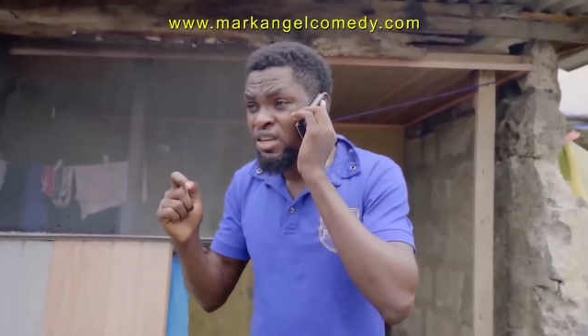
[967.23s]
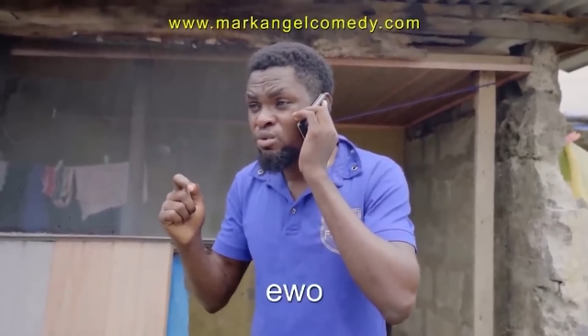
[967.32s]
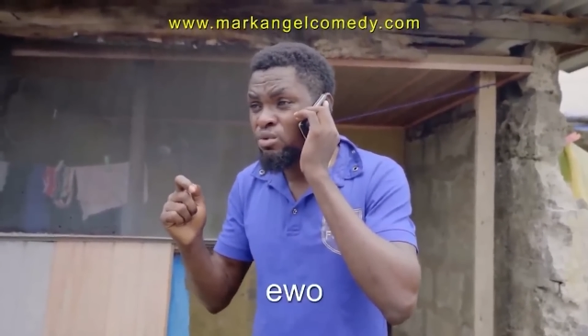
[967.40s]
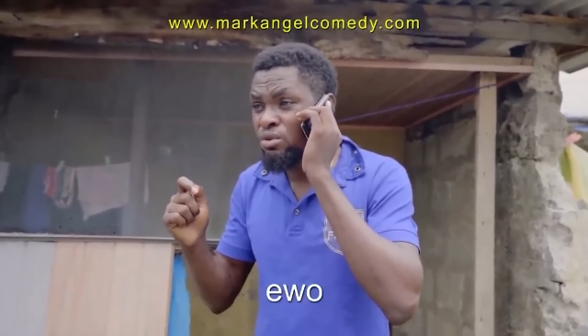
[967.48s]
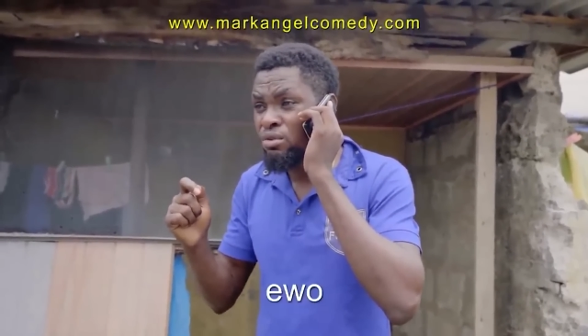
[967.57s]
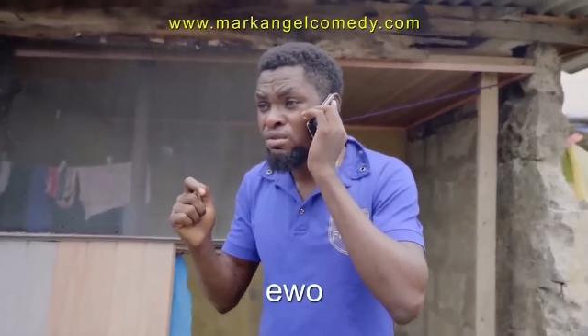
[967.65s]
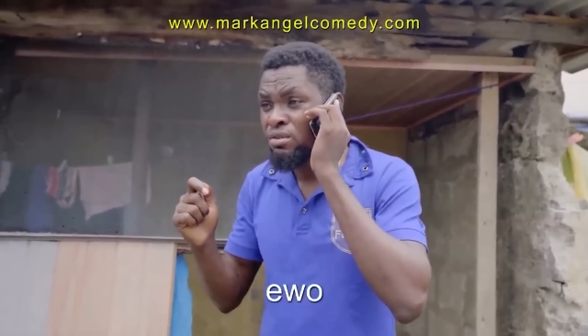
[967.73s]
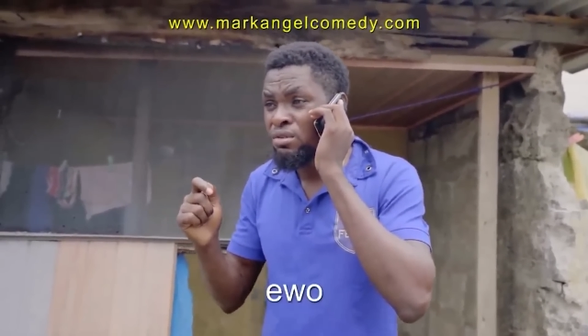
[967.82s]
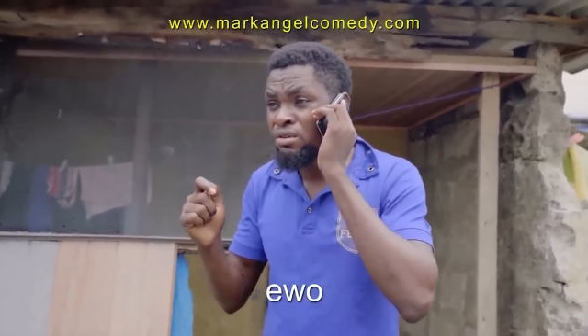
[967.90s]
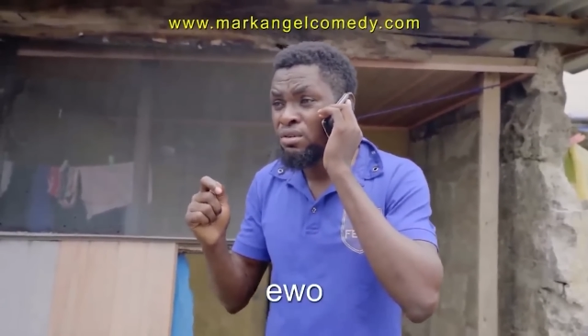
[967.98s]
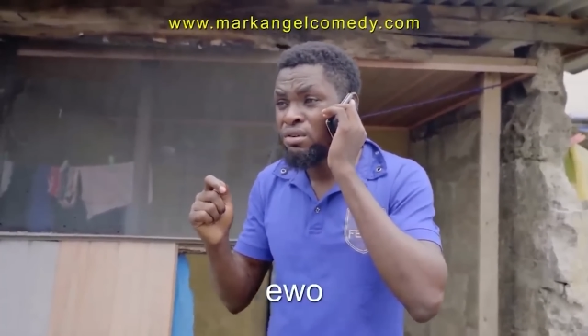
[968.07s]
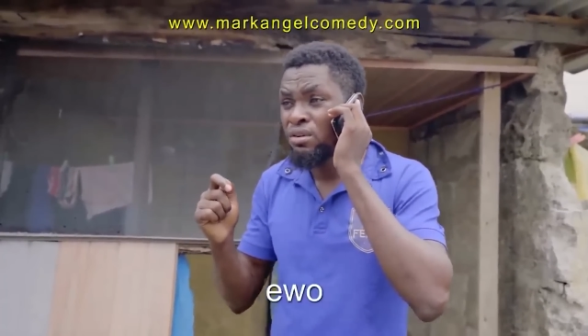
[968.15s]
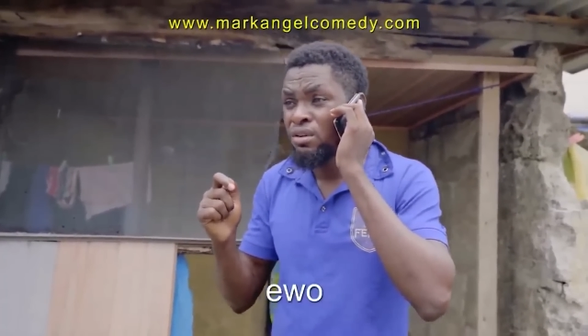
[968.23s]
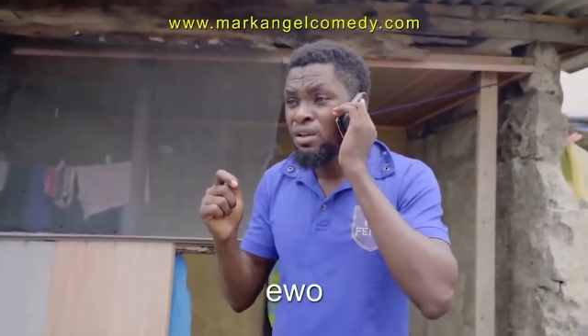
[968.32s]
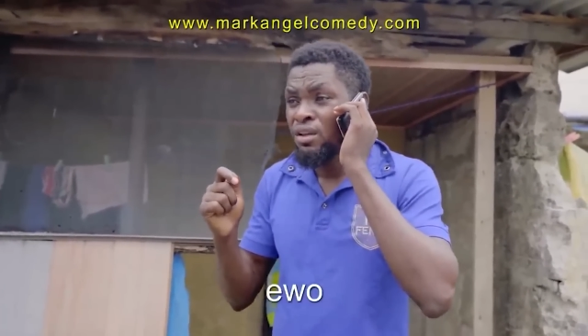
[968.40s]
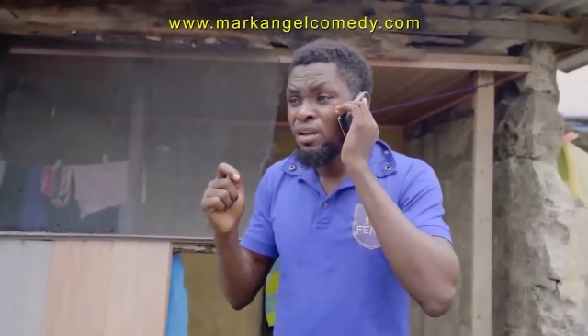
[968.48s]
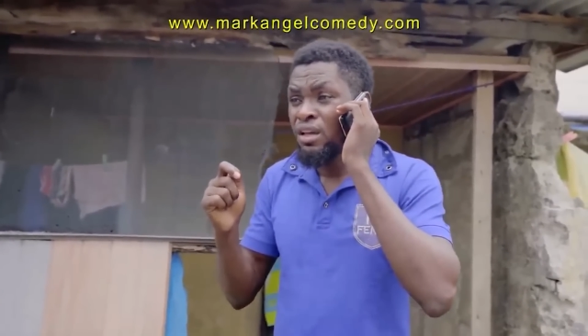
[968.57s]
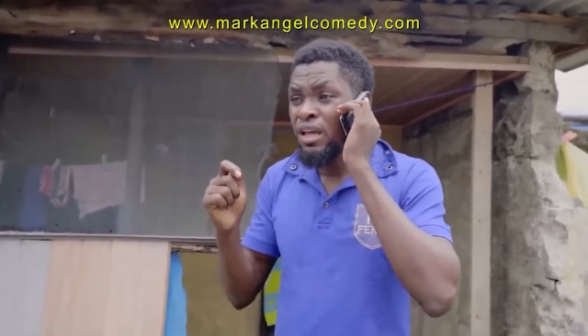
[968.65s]
Hello?
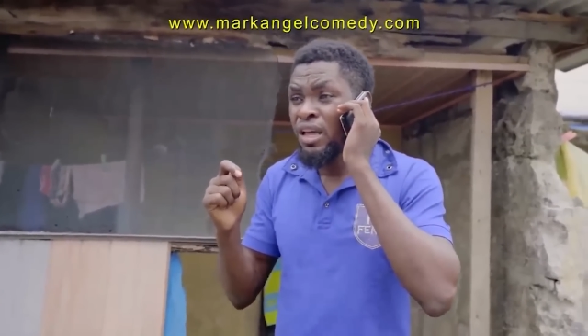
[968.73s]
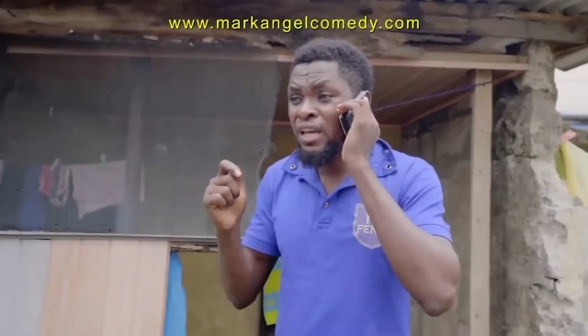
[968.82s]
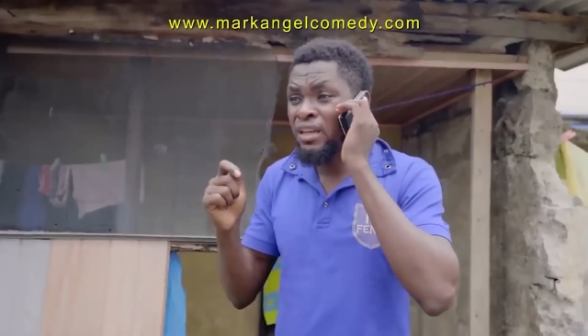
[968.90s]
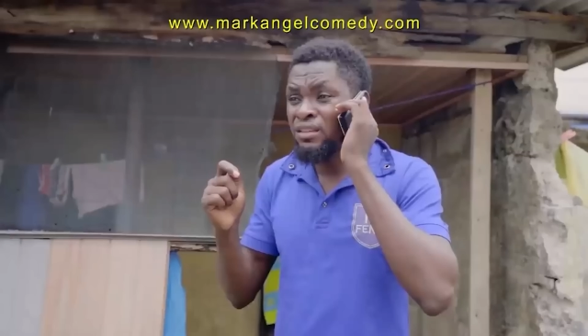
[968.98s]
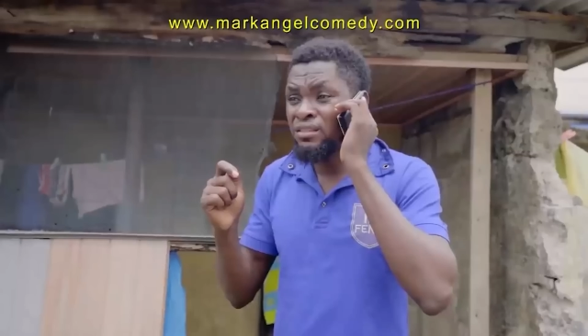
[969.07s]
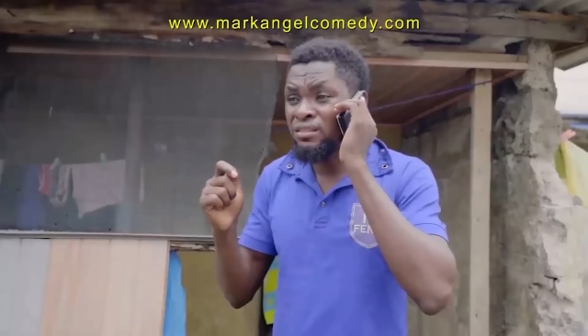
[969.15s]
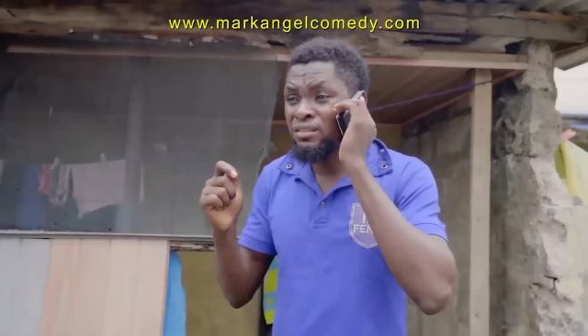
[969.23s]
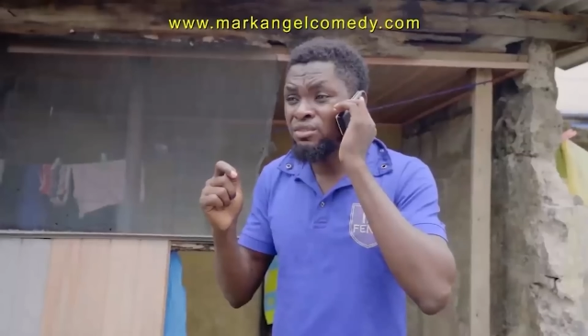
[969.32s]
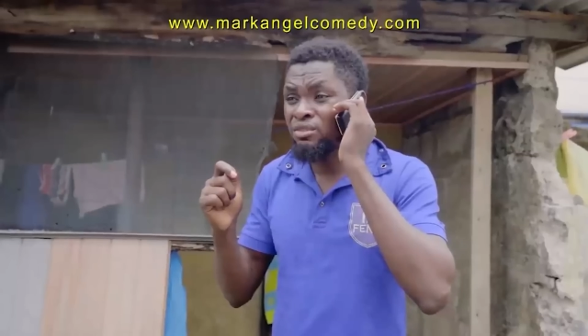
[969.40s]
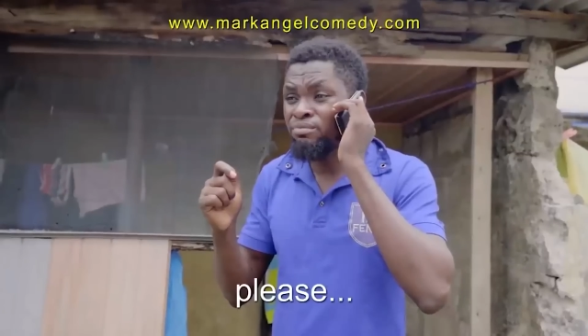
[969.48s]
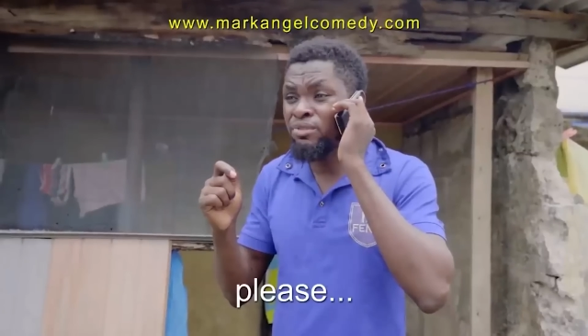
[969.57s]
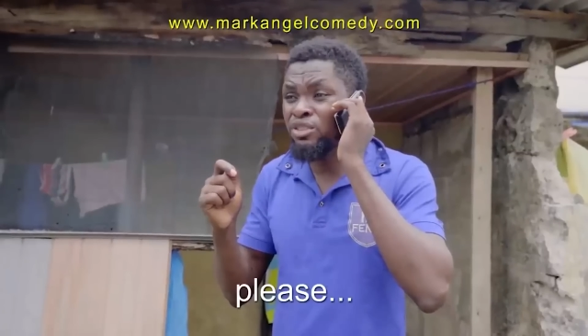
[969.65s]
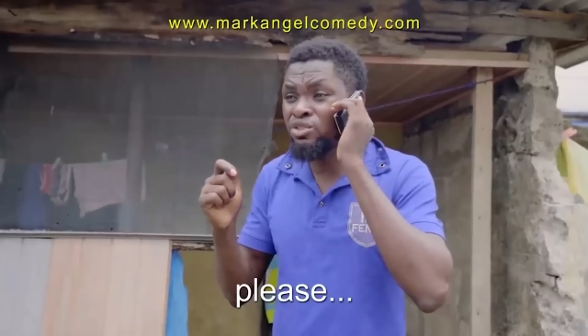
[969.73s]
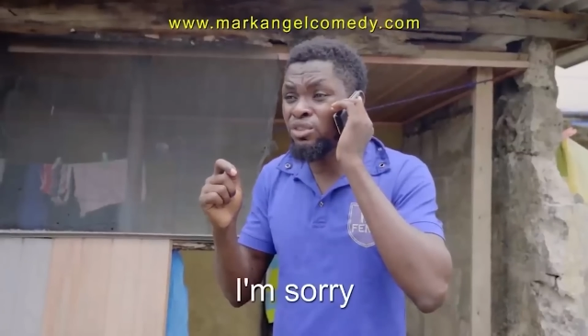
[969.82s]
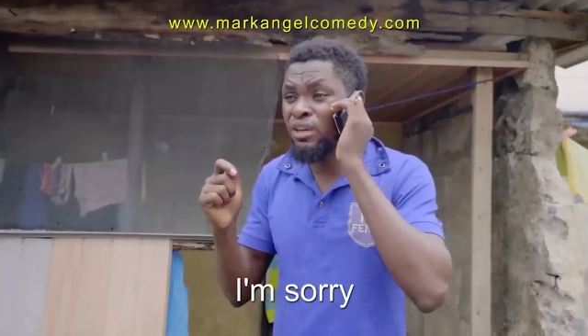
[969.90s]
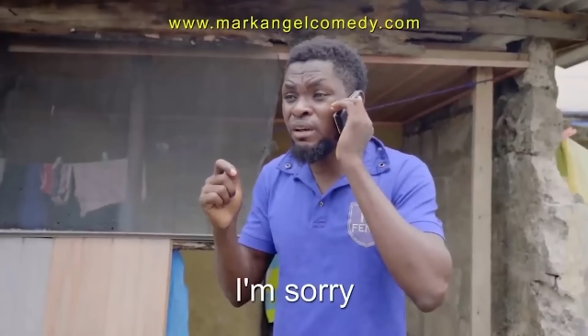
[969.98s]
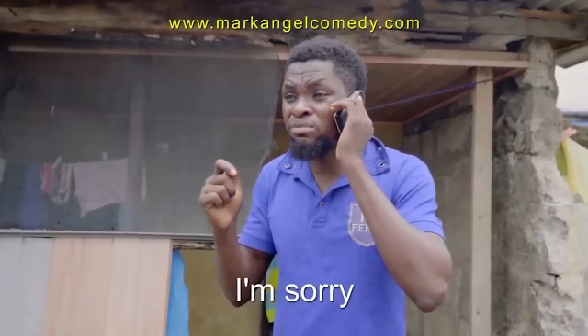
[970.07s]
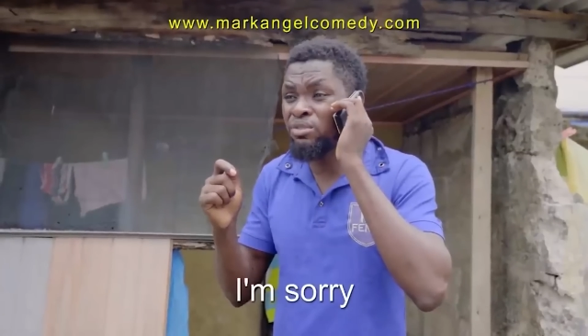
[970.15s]
Eh? Please,
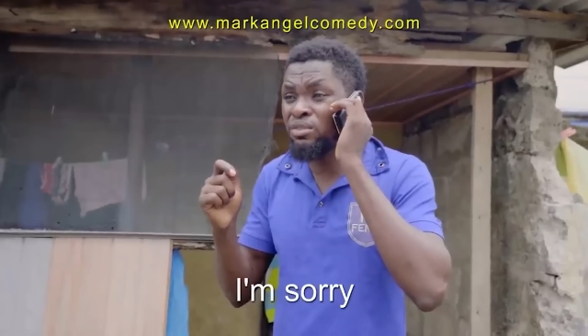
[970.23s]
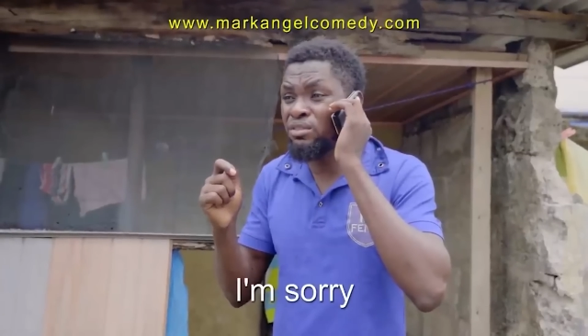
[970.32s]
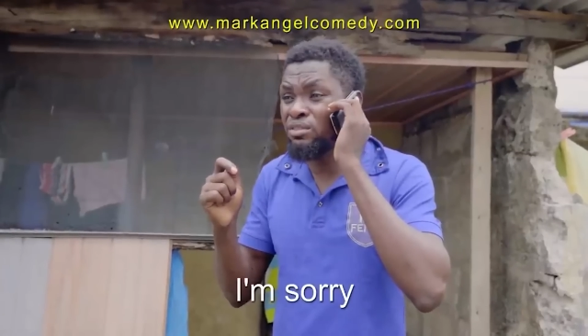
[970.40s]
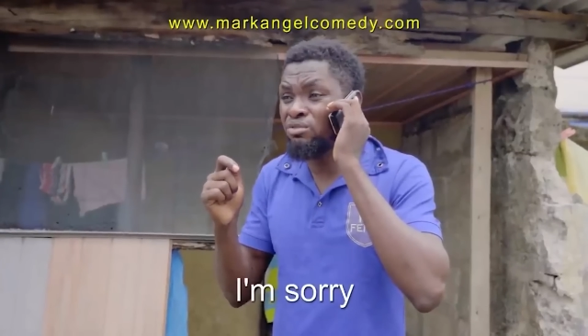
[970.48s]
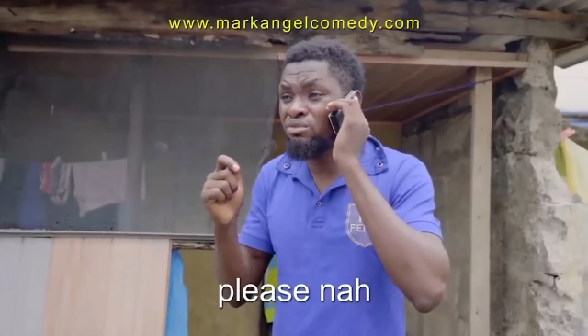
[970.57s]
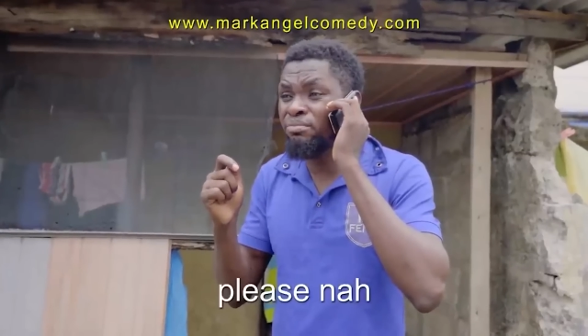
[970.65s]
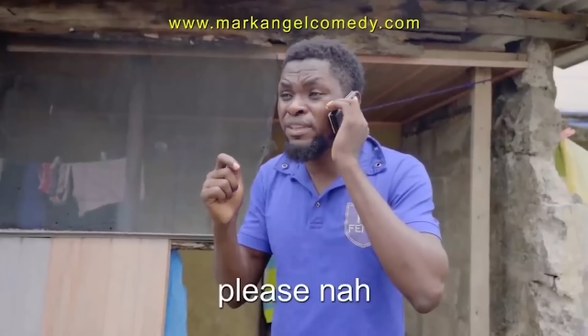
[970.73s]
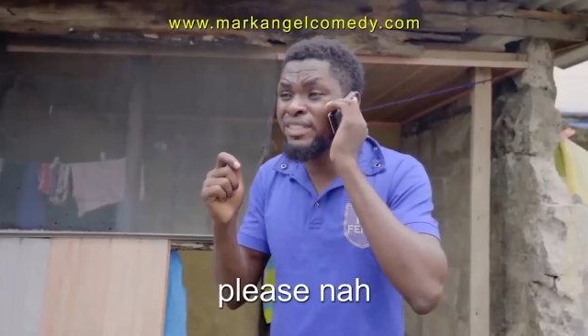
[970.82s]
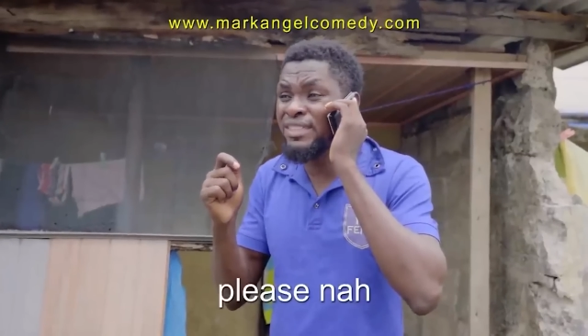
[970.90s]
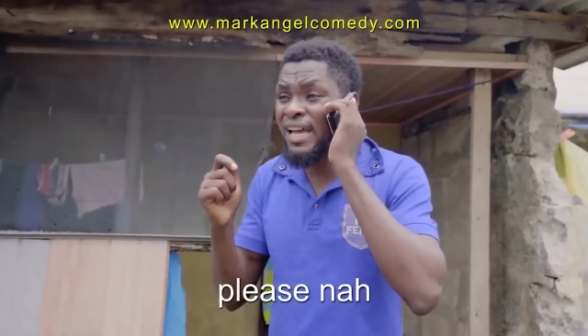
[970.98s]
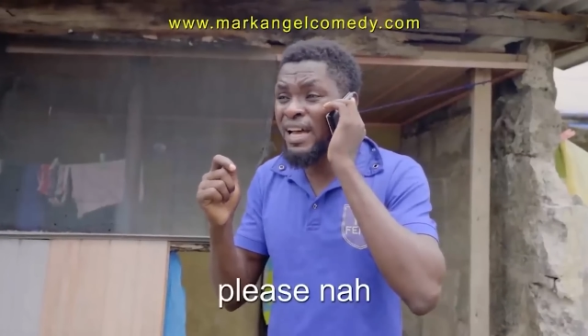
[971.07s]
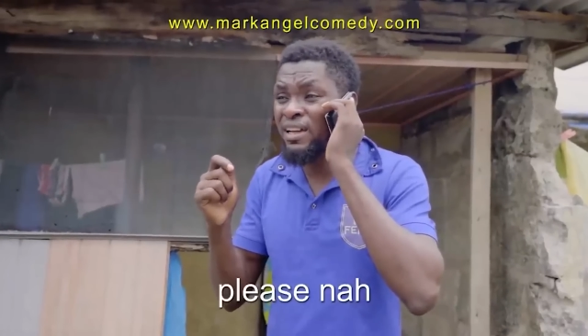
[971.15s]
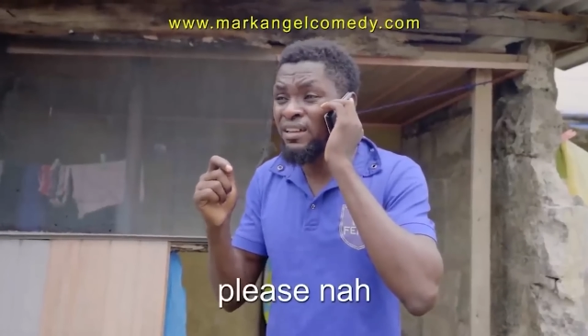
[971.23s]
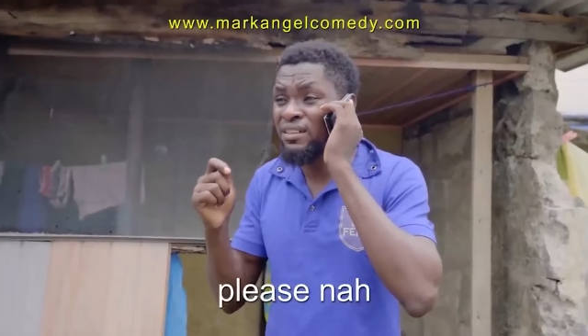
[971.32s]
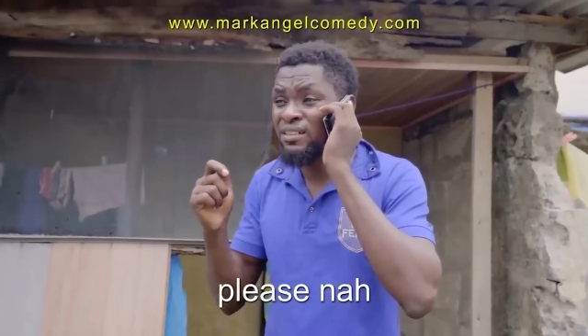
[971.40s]
I'm so. Please, now.